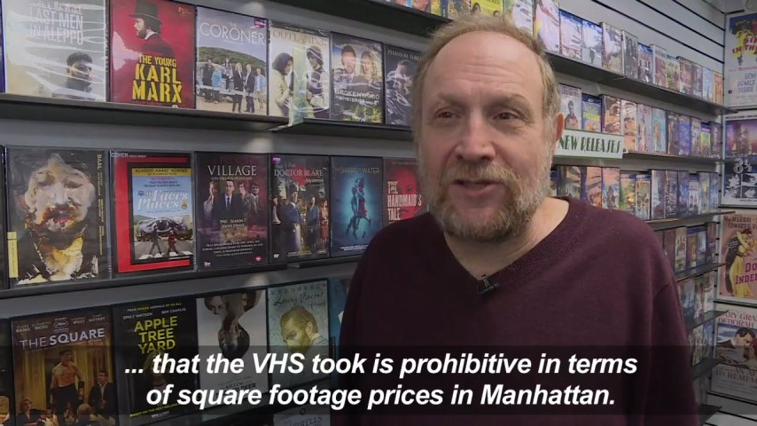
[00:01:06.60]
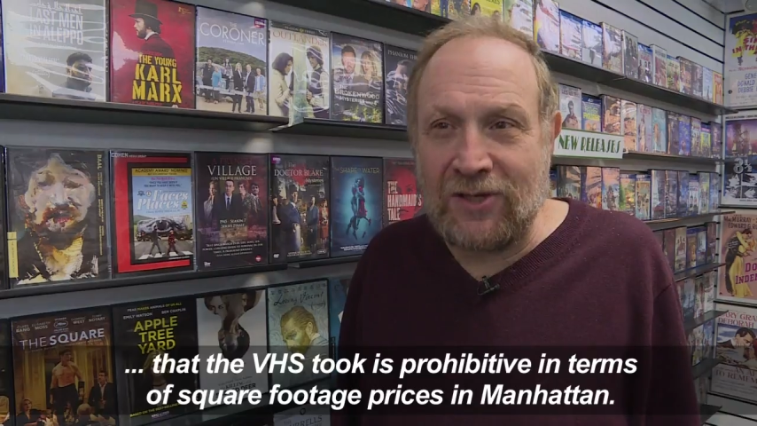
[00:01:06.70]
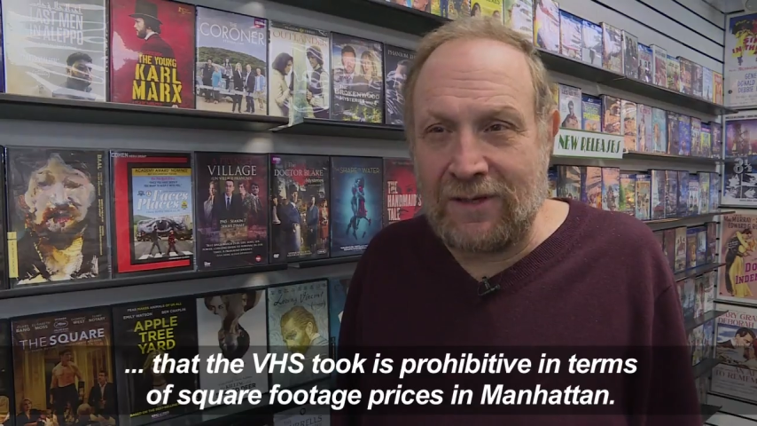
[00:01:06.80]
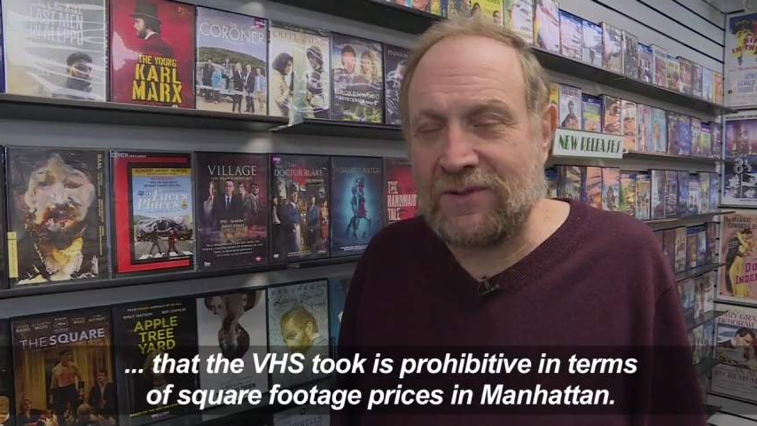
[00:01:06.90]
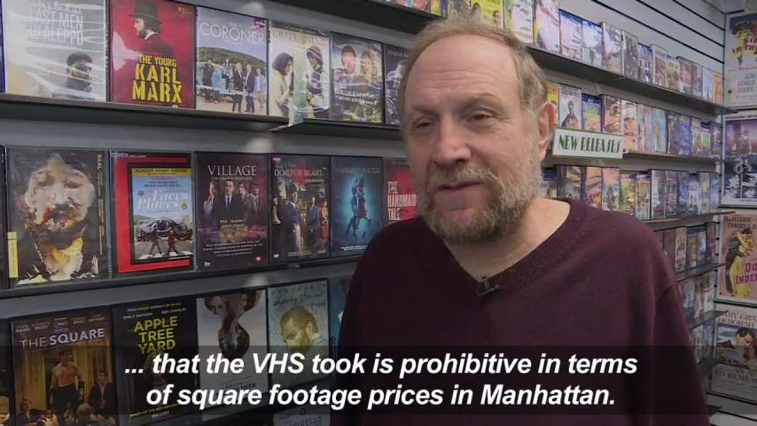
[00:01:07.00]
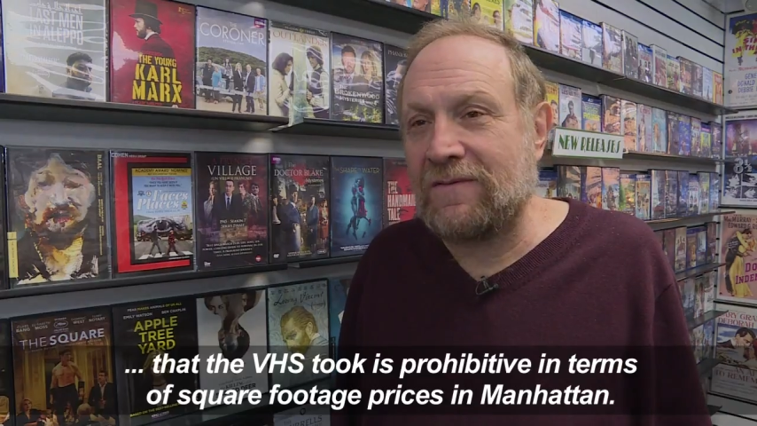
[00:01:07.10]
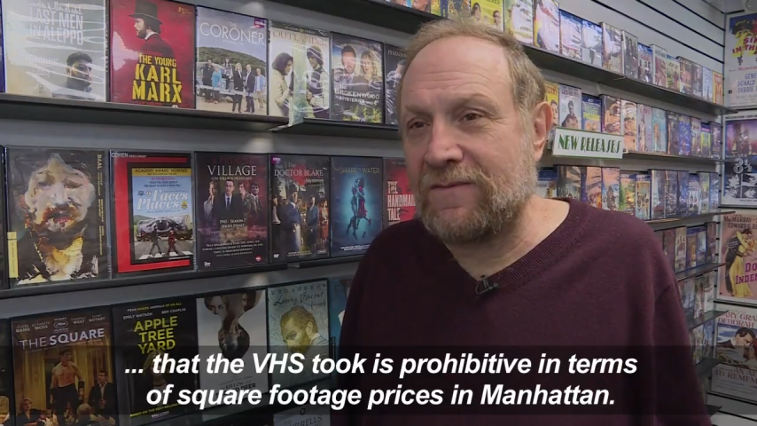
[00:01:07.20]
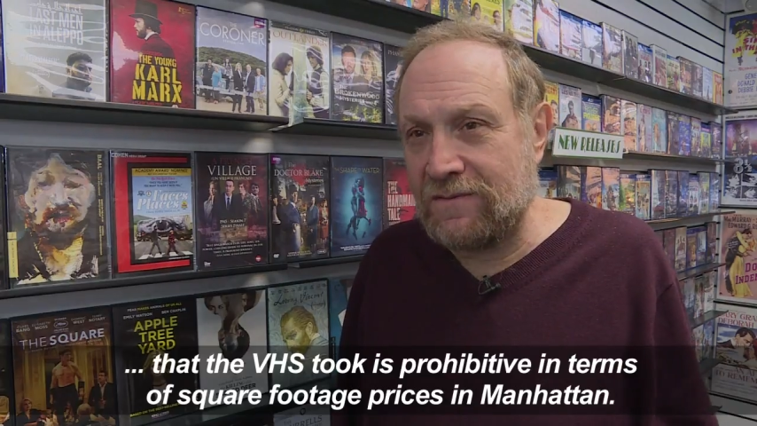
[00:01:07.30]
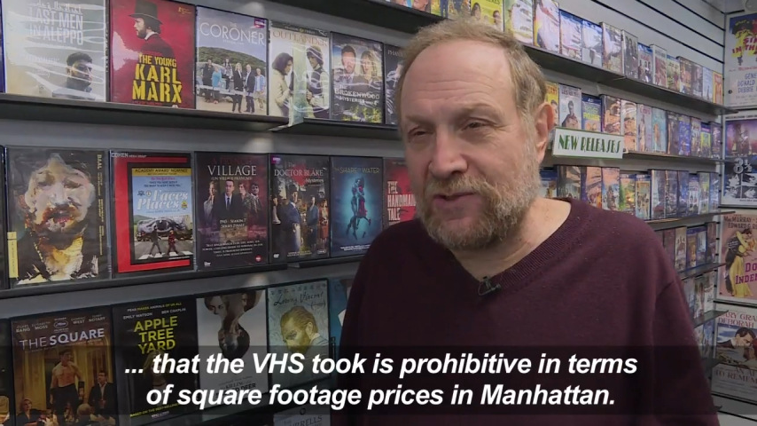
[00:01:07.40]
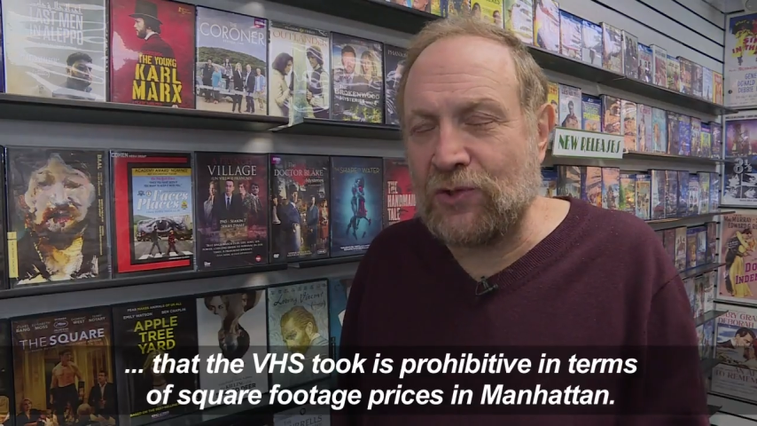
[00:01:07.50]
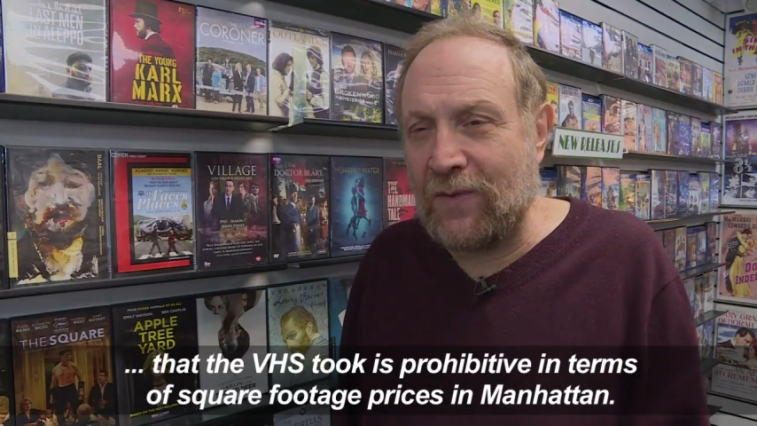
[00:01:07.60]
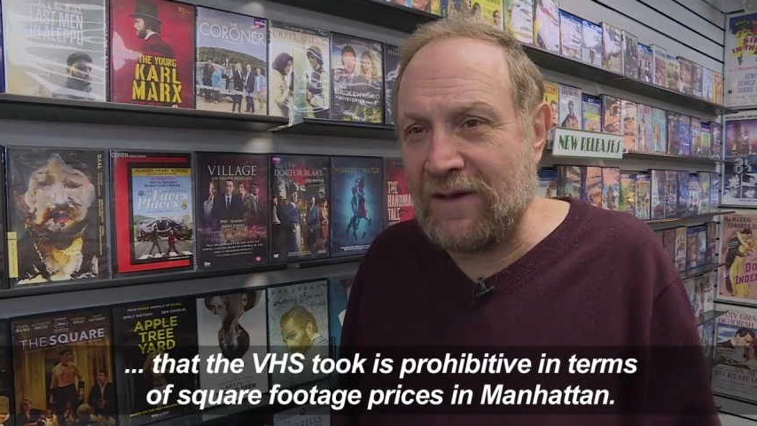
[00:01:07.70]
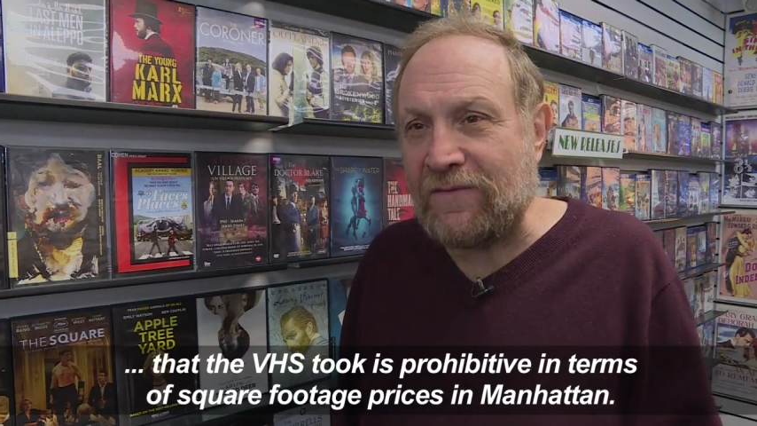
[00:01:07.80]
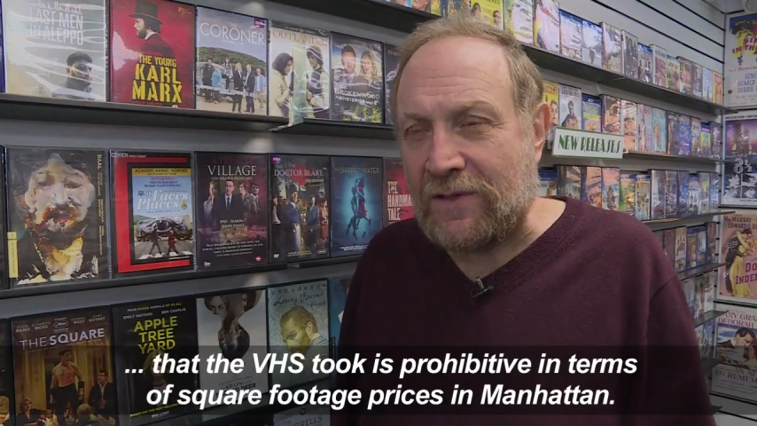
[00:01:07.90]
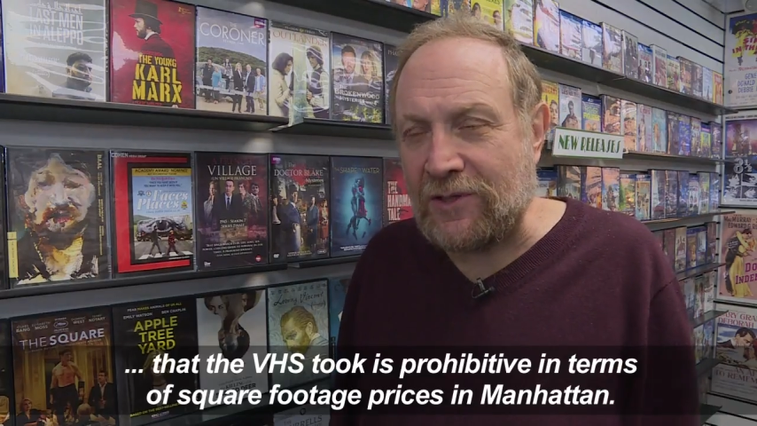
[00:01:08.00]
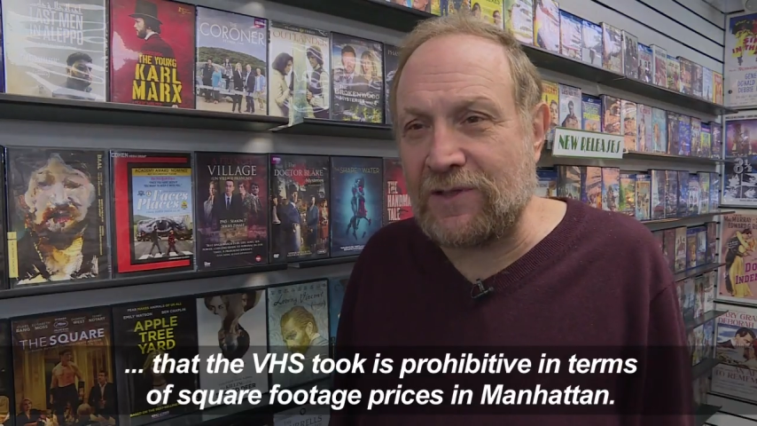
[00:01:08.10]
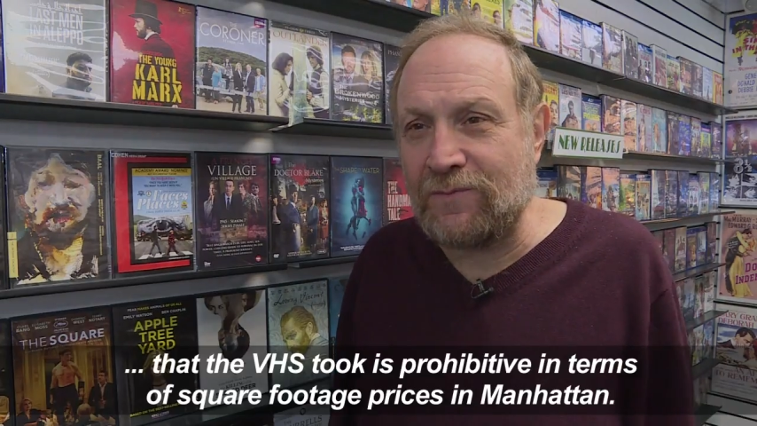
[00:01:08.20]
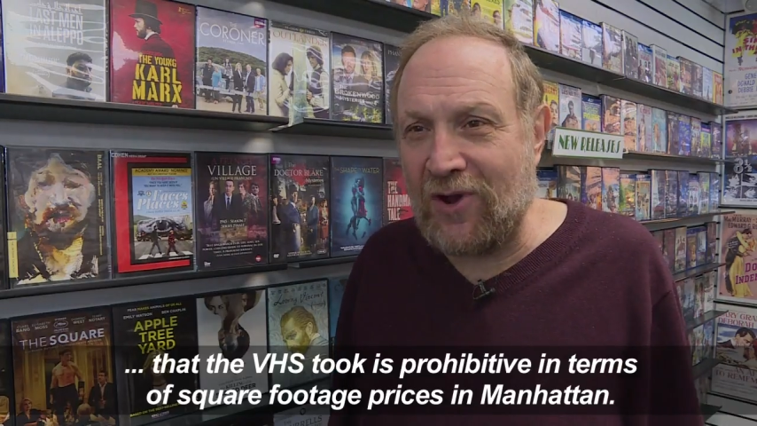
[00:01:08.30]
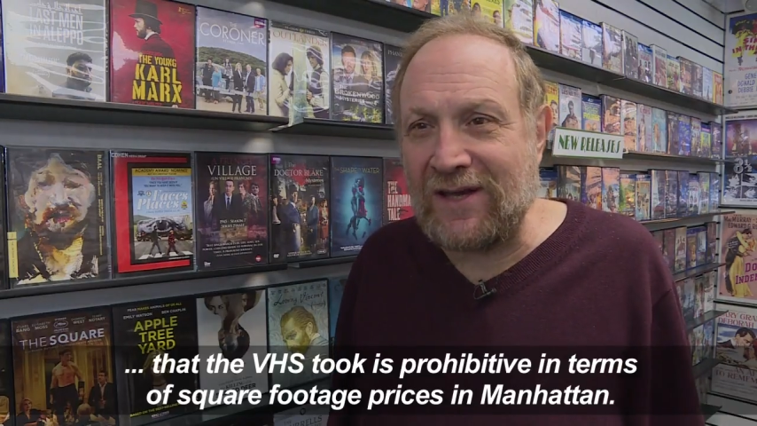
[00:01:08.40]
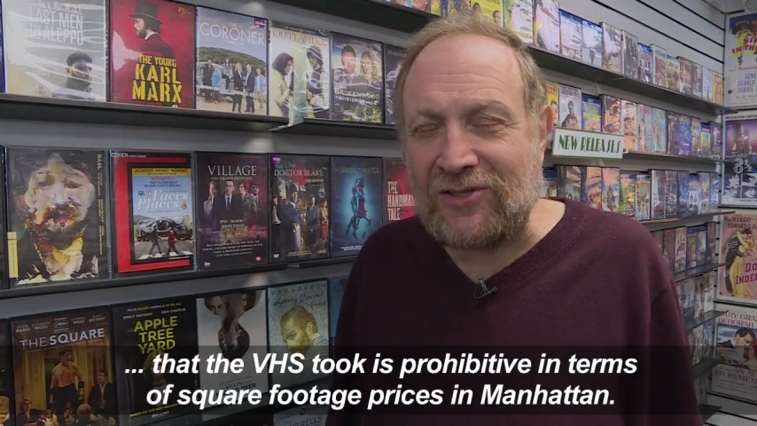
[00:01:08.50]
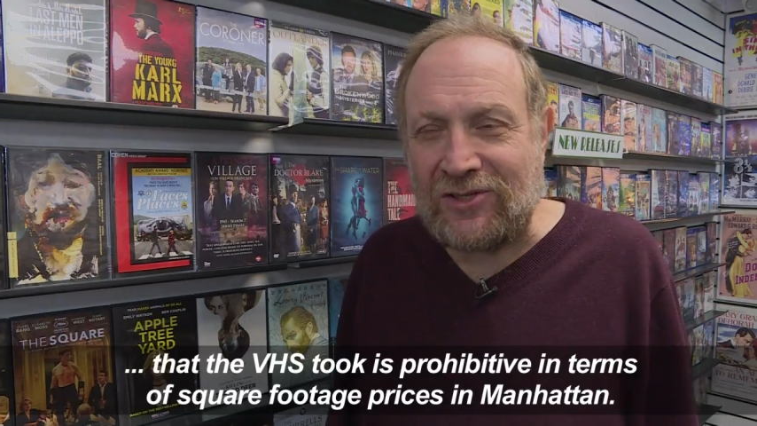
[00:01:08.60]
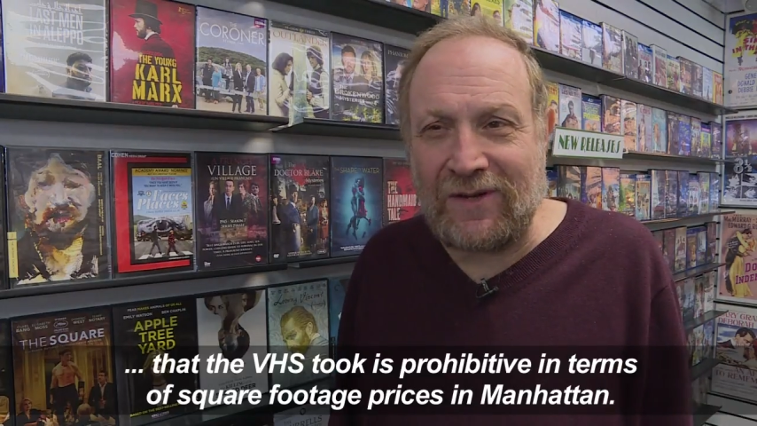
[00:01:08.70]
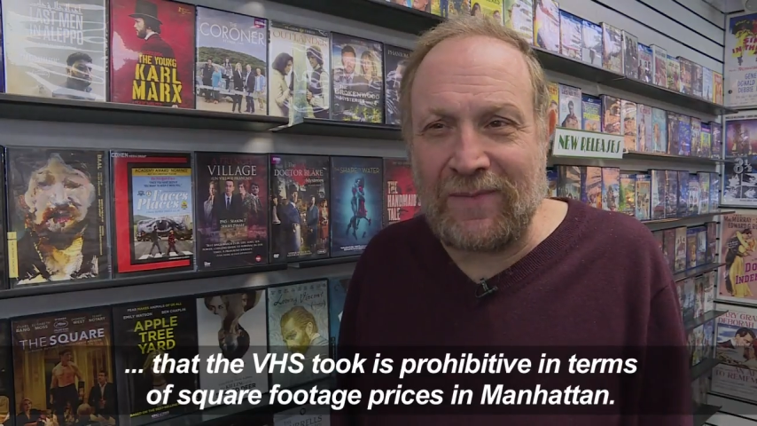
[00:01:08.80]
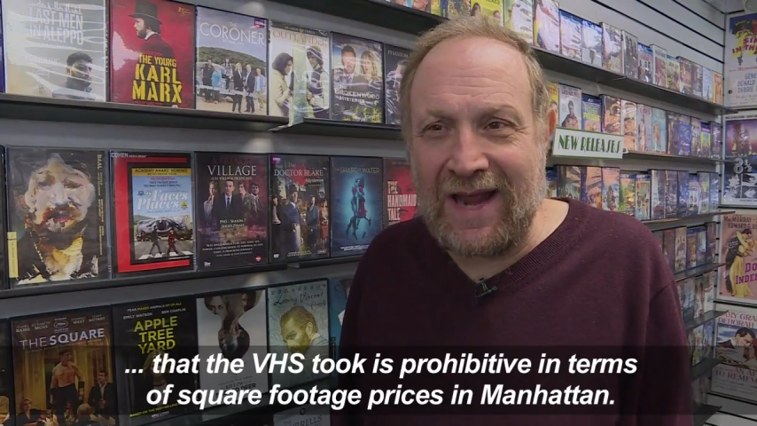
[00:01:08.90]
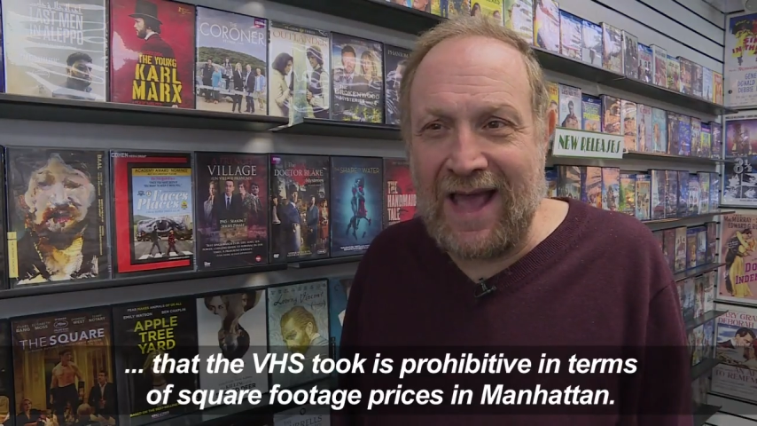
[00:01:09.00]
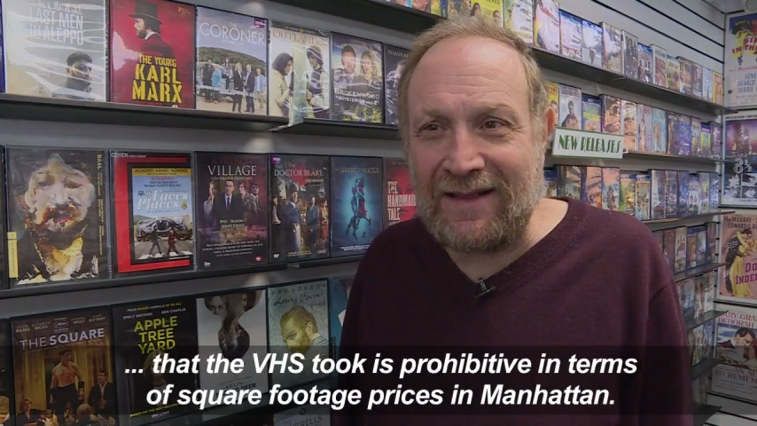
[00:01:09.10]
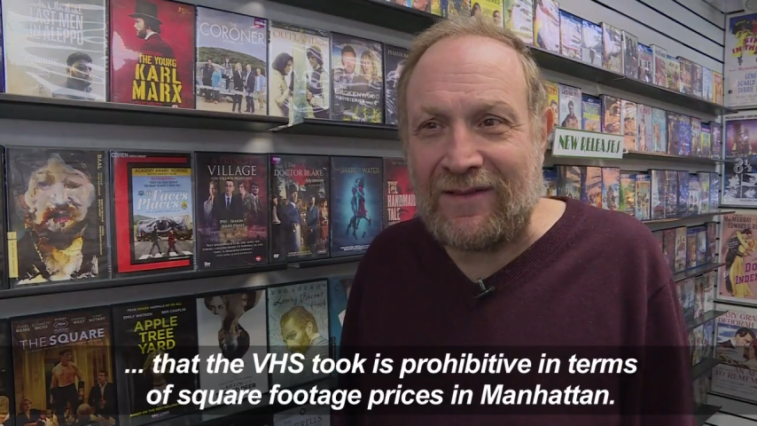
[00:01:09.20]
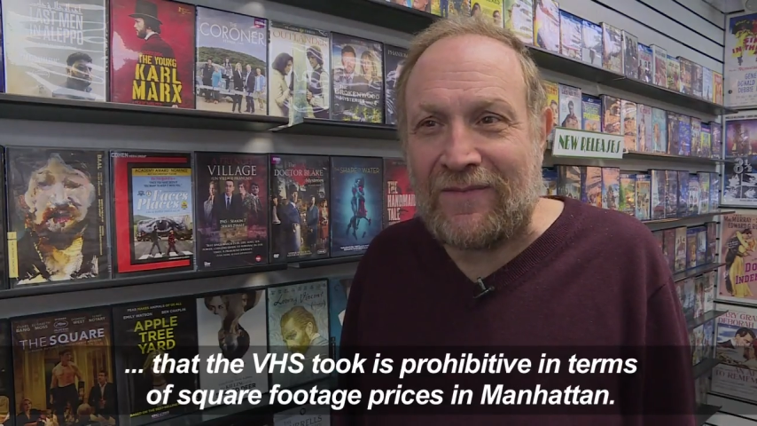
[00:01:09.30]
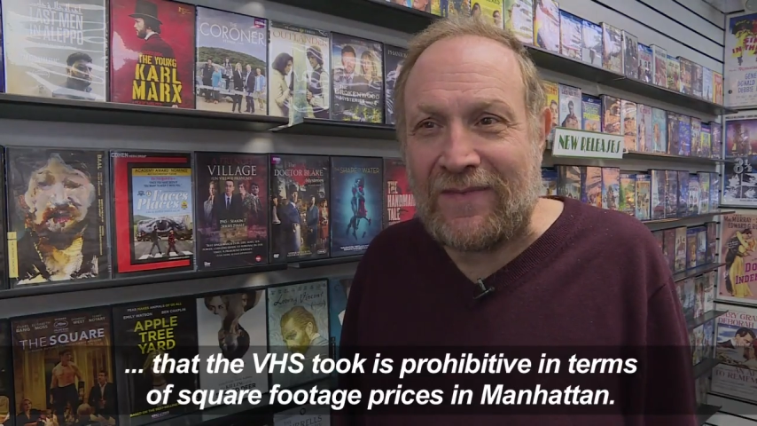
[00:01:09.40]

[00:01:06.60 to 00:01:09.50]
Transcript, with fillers: terms of square footage prices in Manhattan.